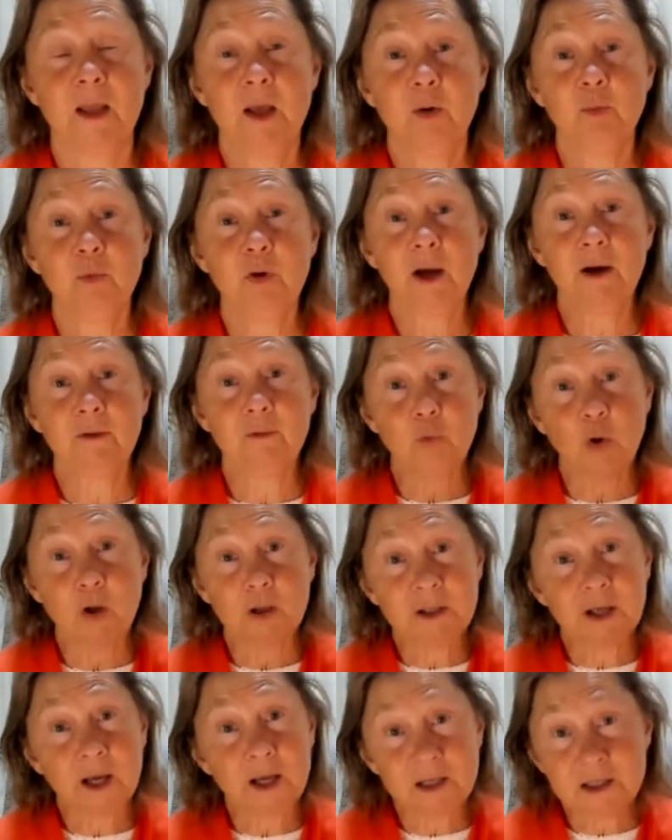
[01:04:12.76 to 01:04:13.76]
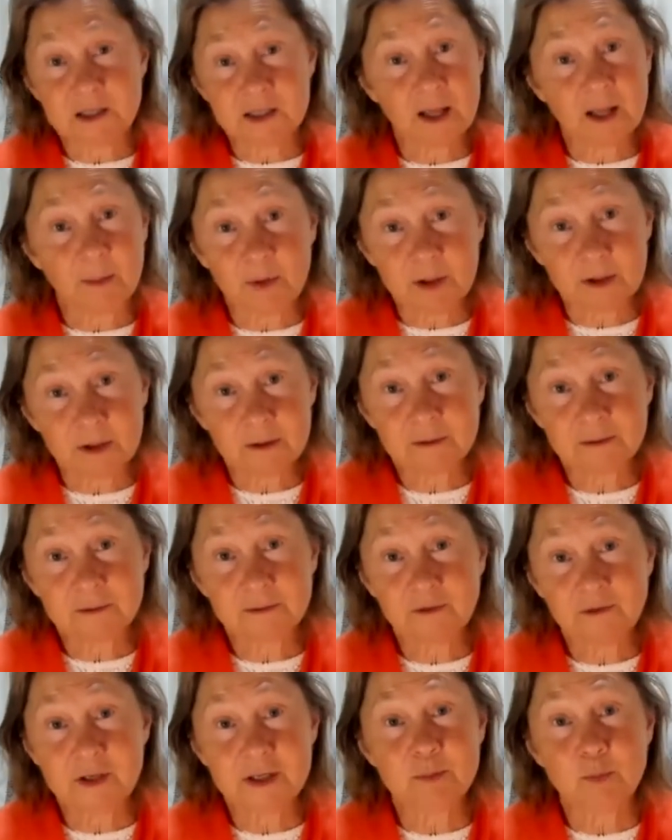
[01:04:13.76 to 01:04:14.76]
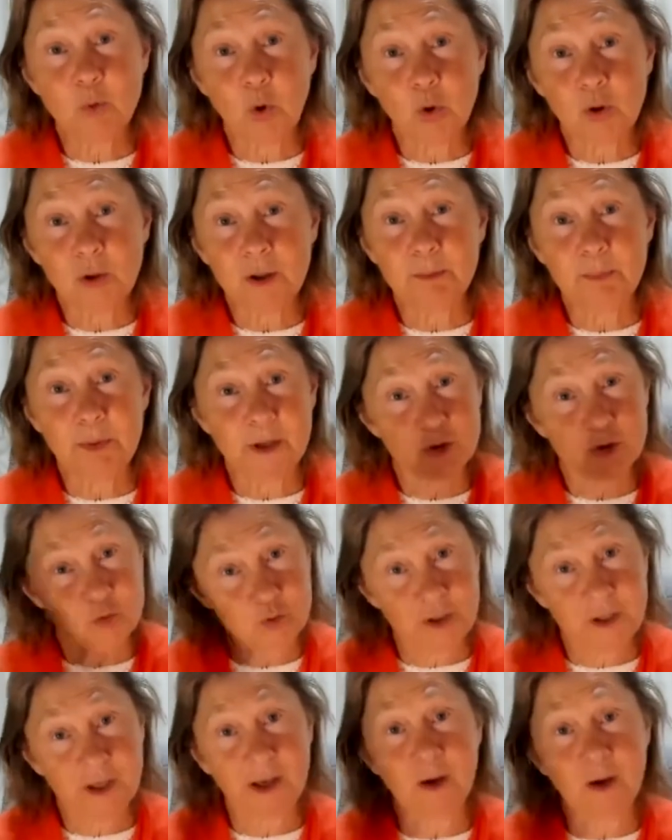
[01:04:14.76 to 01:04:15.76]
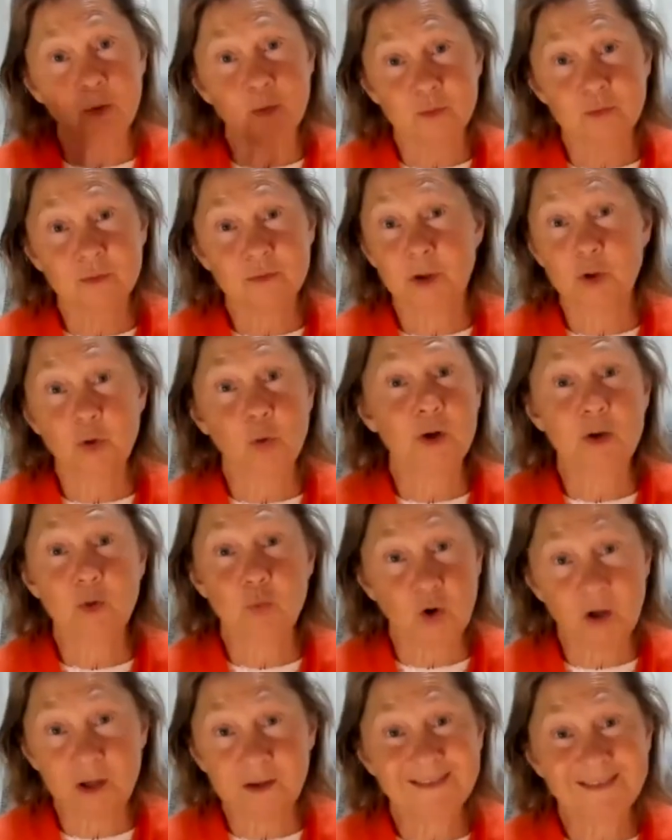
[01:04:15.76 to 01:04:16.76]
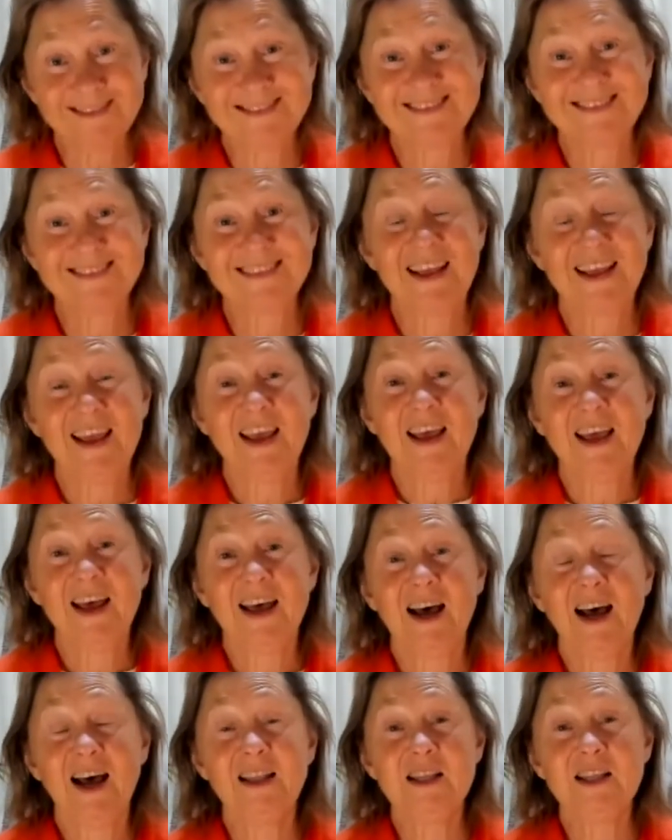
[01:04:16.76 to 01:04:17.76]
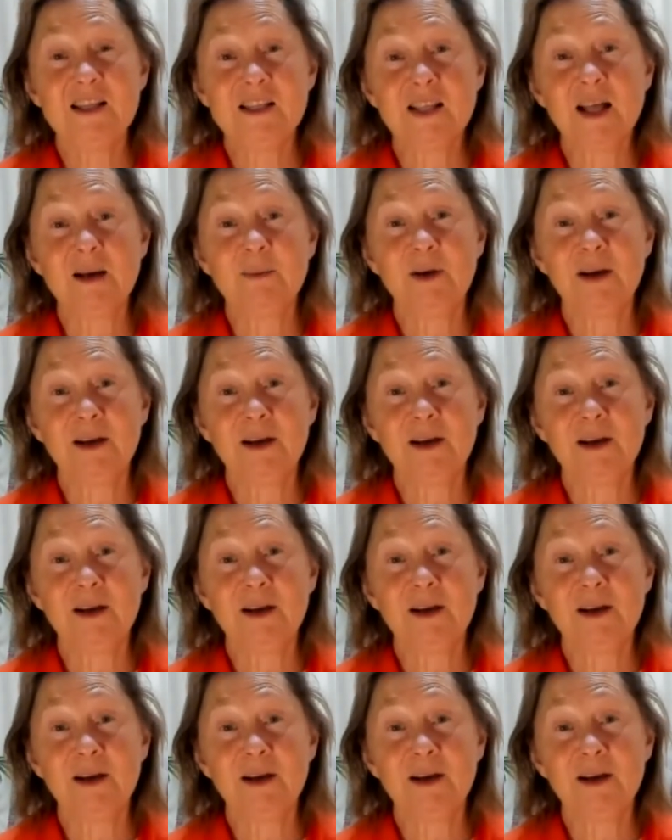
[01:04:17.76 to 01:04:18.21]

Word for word: We have one tiny stomach, very small compared to the cow, and only one. Thank God. Stomach,